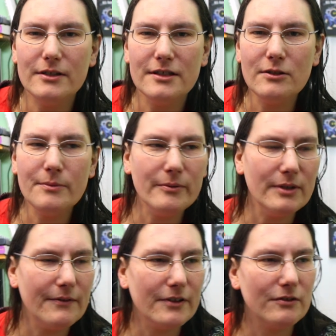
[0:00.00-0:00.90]
Did
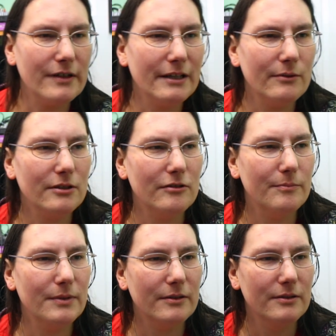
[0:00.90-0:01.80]
Obi-Wan have a green one or a
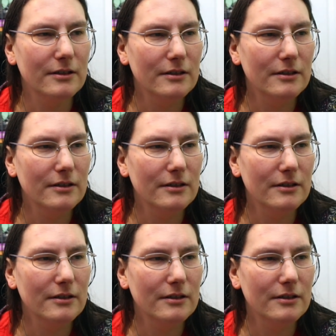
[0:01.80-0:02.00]
blue?